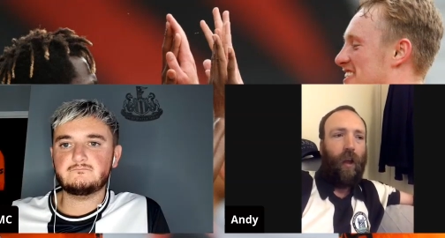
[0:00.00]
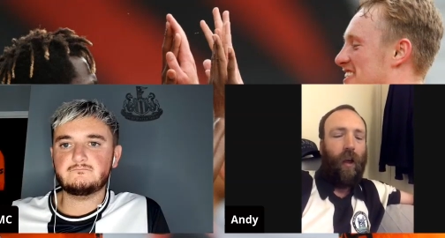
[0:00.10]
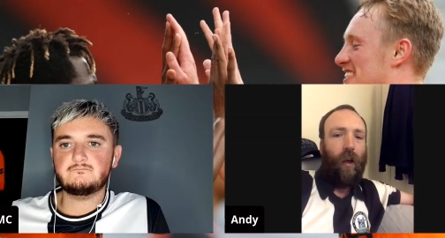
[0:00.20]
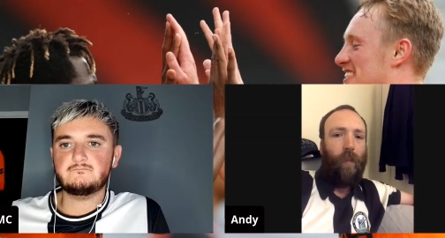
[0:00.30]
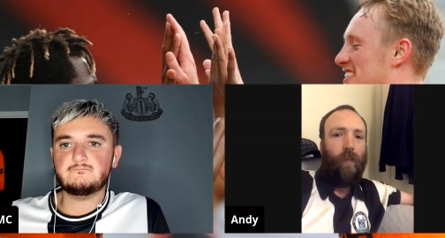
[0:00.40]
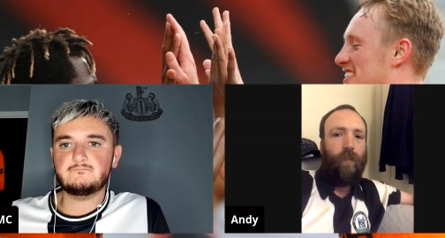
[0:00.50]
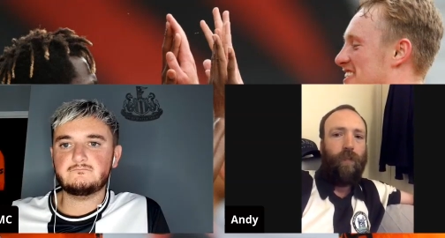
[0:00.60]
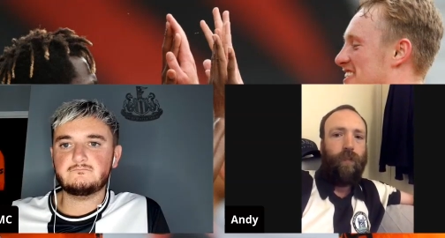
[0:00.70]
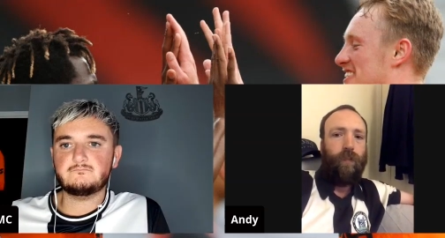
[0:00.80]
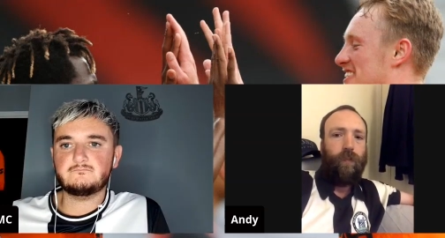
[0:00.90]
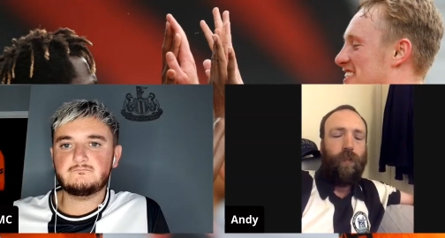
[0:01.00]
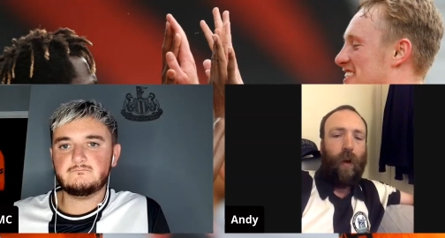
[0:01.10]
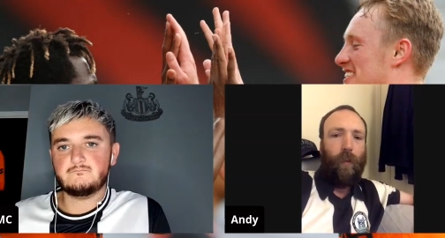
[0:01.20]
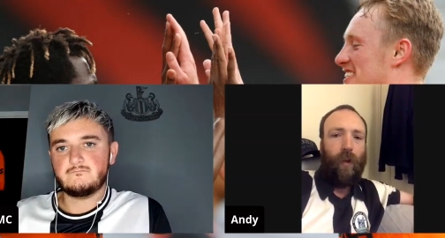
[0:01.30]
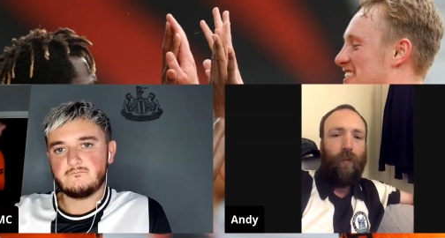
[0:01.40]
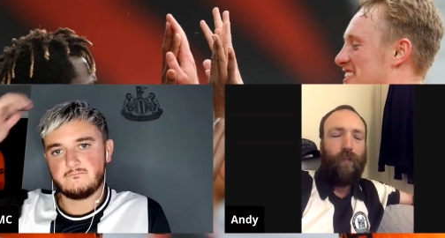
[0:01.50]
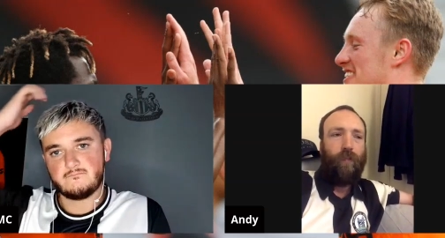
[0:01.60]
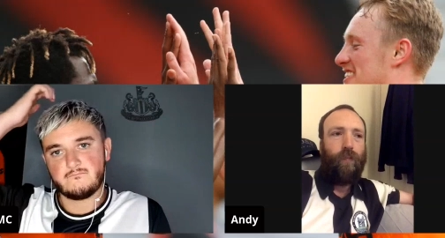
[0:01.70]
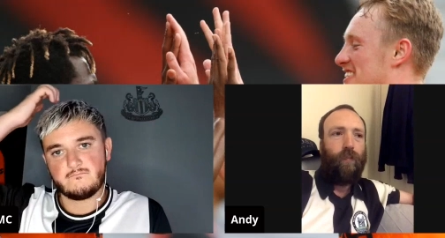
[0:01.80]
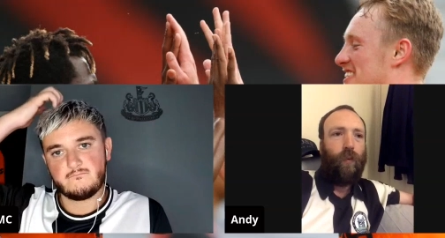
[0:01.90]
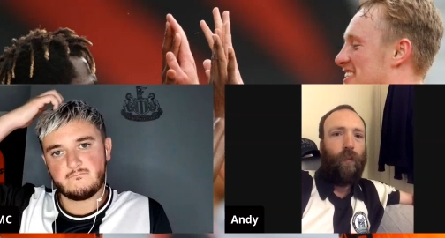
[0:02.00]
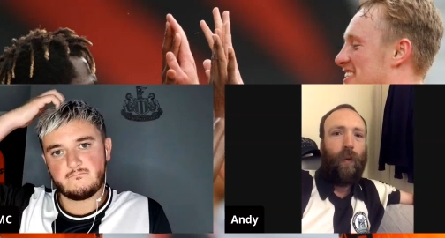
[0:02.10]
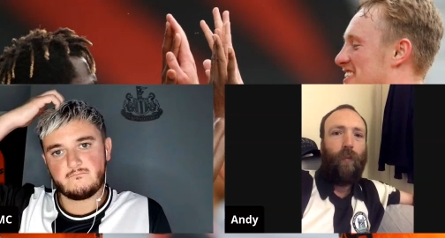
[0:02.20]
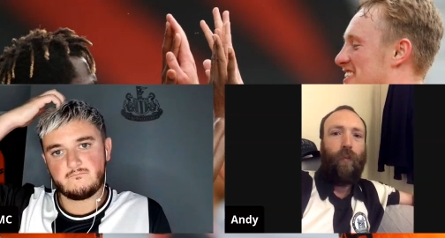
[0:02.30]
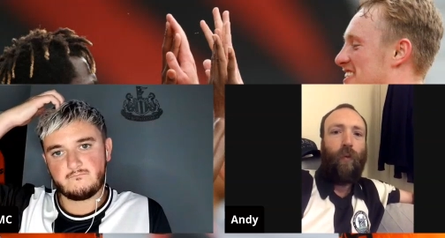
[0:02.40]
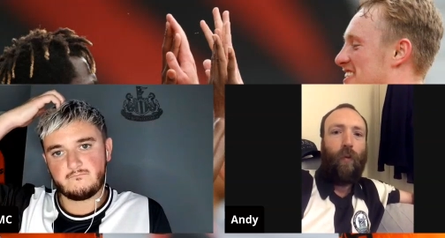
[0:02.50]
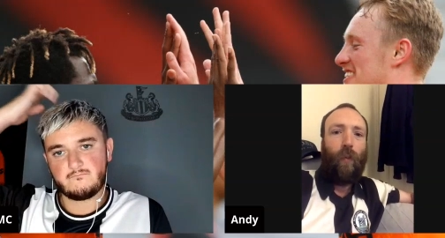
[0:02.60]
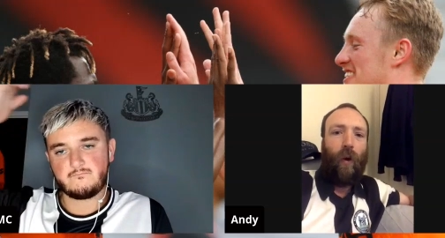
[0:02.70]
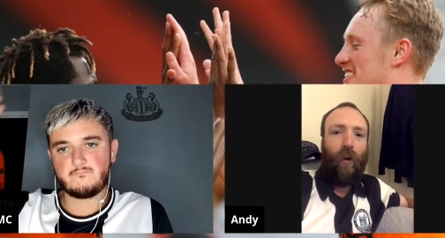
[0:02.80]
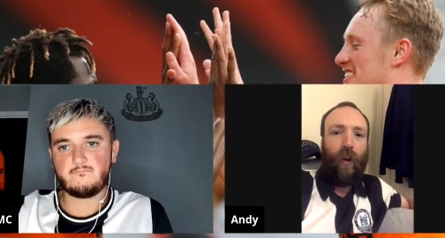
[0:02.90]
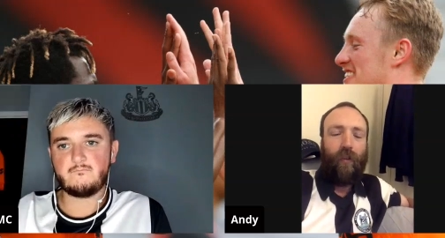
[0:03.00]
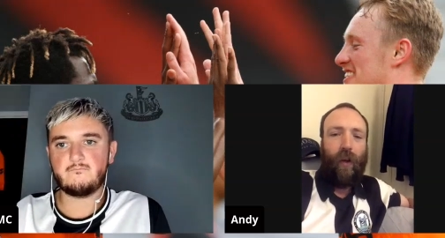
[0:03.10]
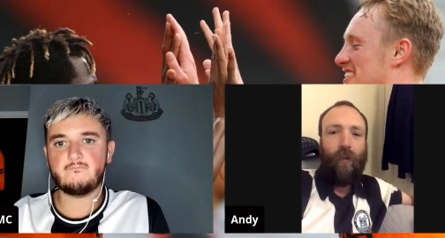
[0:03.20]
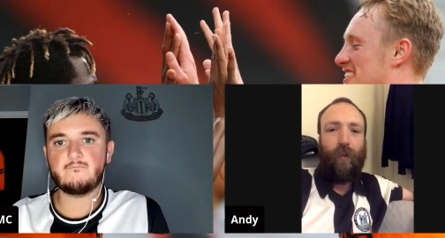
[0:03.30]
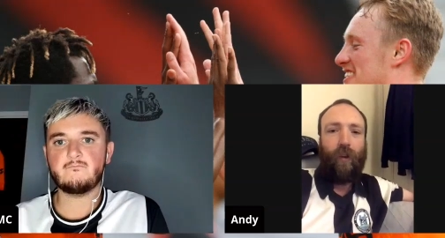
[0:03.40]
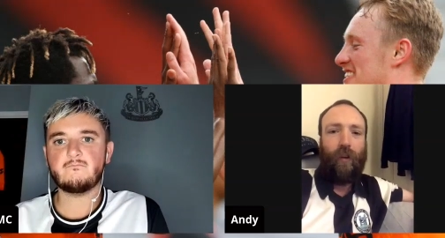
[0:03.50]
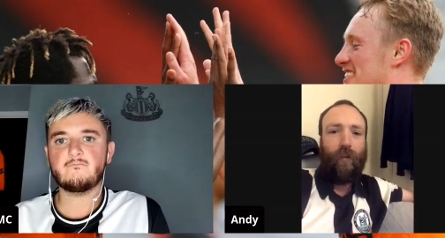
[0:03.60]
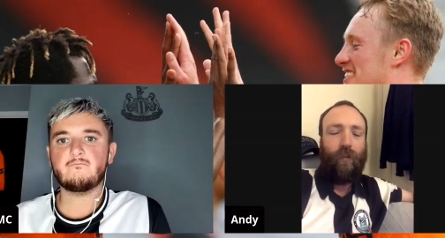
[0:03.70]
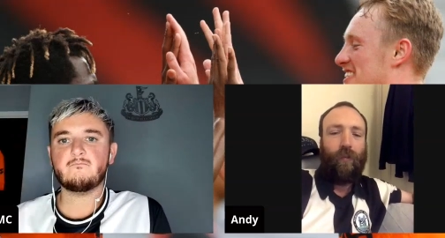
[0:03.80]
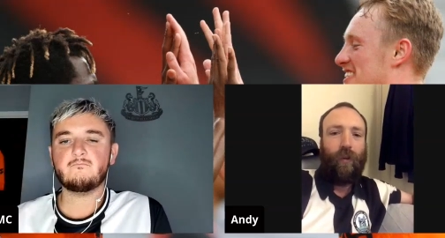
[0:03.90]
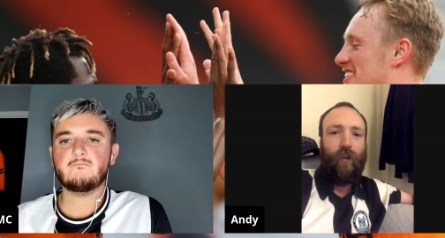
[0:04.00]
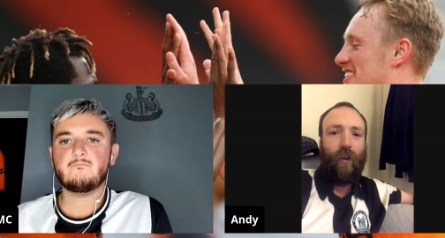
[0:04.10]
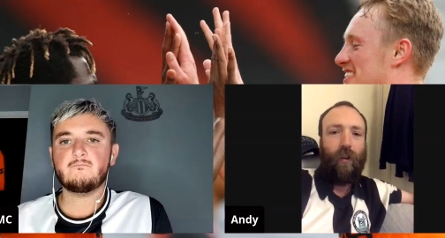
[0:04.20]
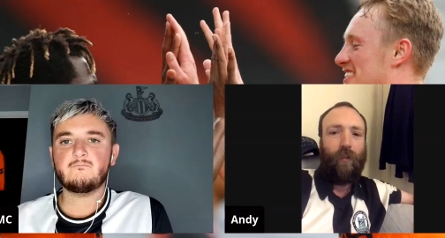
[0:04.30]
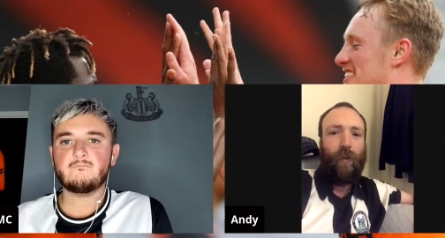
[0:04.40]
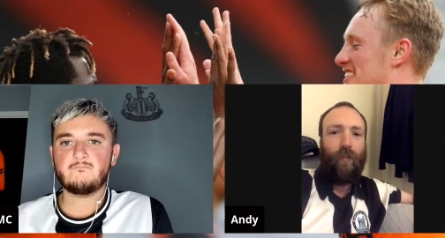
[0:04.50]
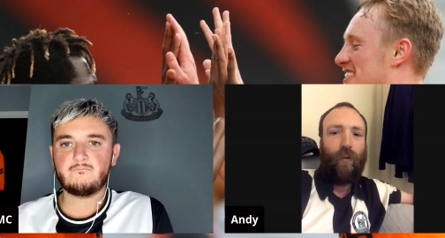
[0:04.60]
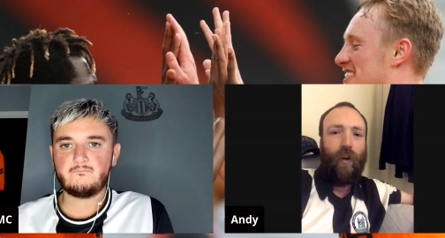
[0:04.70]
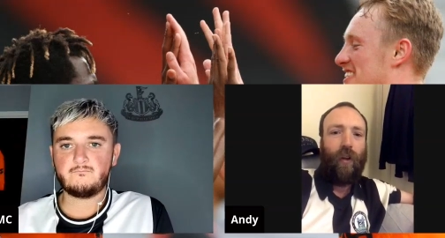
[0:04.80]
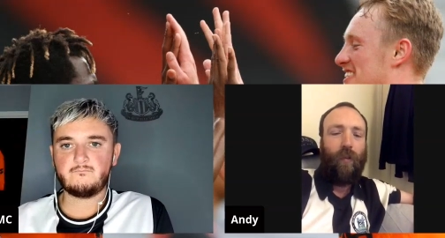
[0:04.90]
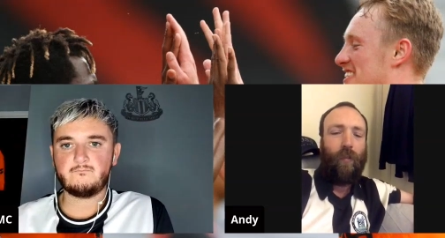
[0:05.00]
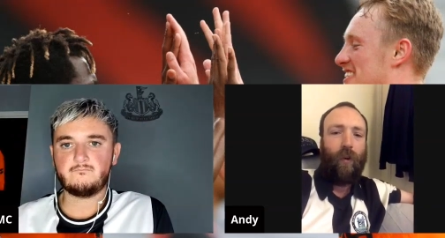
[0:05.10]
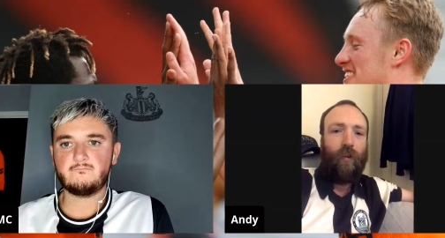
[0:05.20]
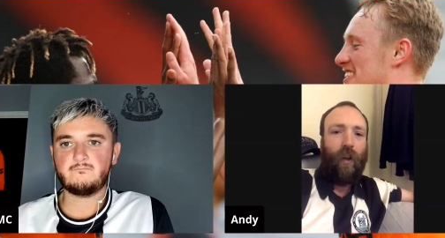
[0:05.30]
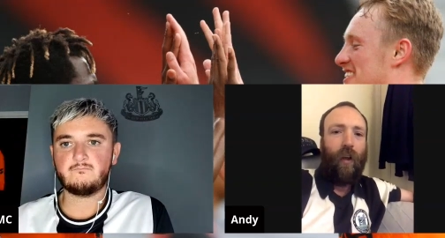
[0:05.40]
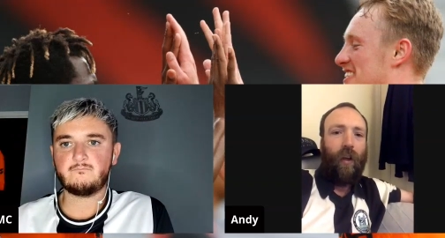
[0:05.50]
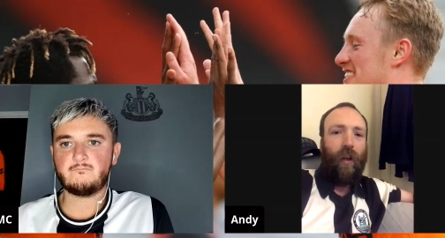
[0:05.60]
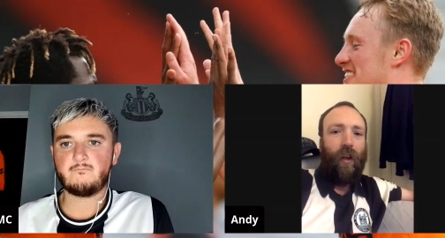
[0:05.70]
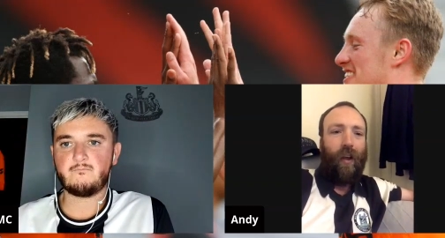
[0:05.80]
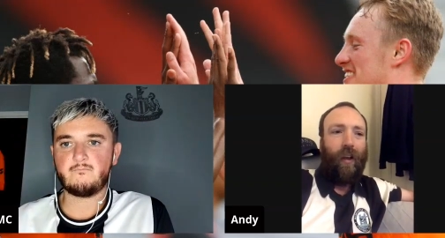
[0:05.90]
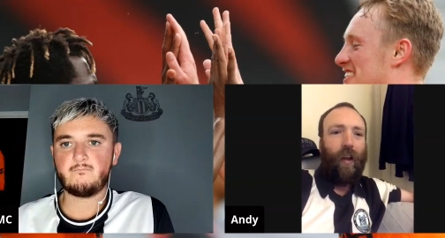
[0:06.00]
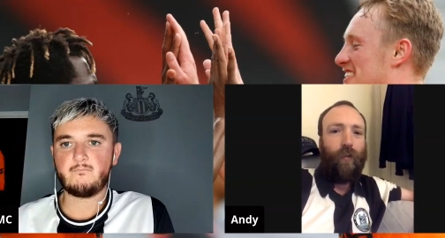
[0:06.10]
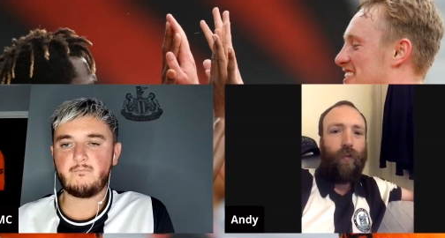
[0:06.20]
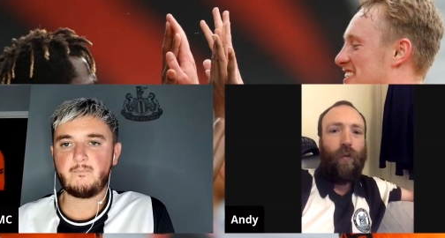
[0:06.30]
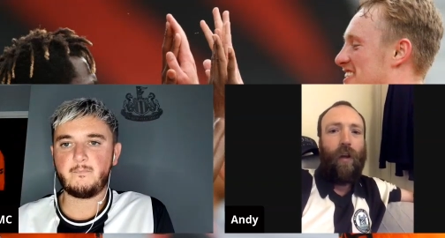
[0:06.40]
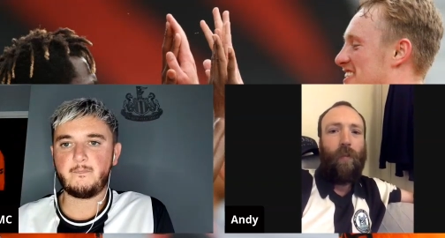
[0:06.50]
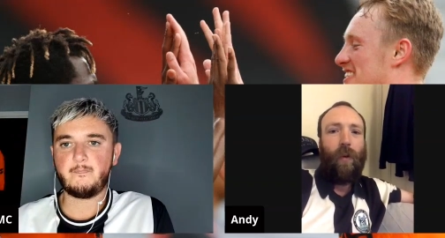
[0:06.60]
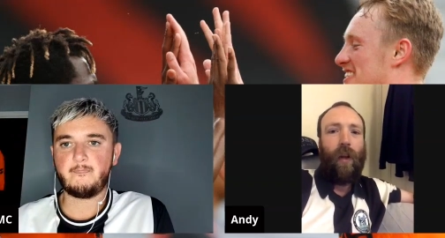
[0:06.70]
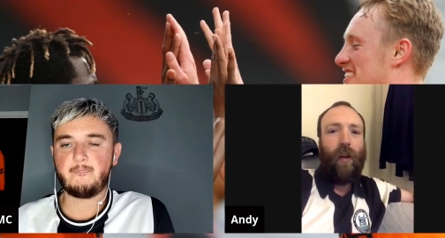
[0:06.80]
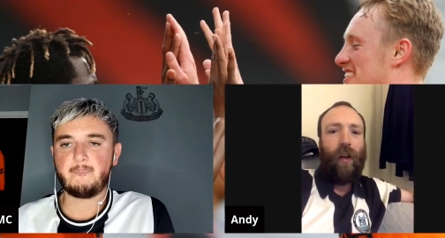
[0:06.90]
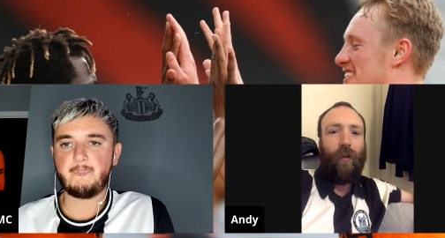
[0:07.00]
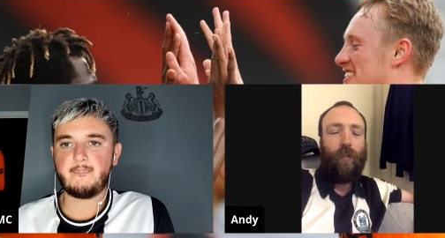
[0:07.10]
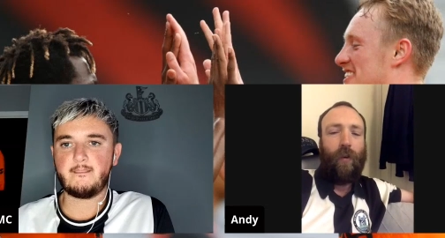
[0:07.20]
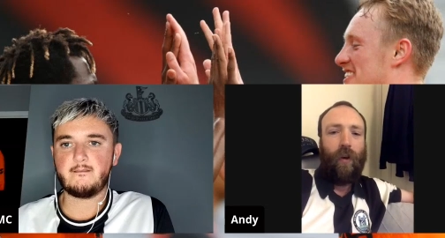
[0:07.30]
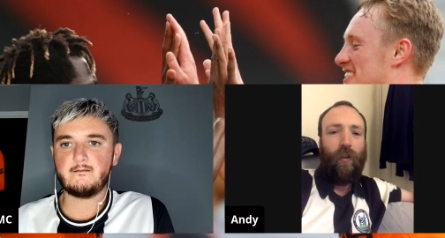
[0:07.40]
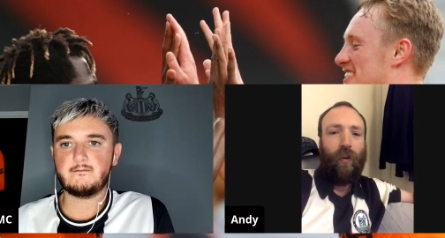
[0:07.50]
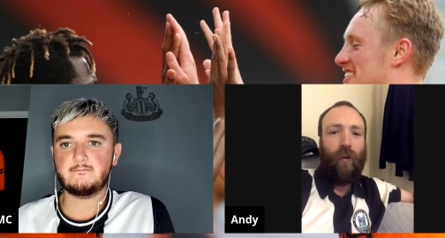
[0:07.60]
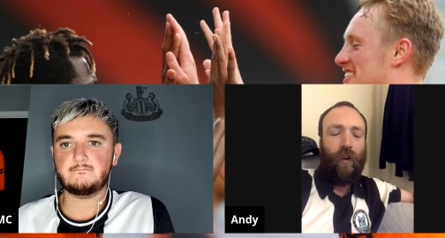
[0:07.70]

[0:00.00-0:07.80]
Speaker 1: um, I mean, we've beat we've rolled luck at times. It hasn't it certainly hasn't been pretty, but it hasn't really been any less pretty than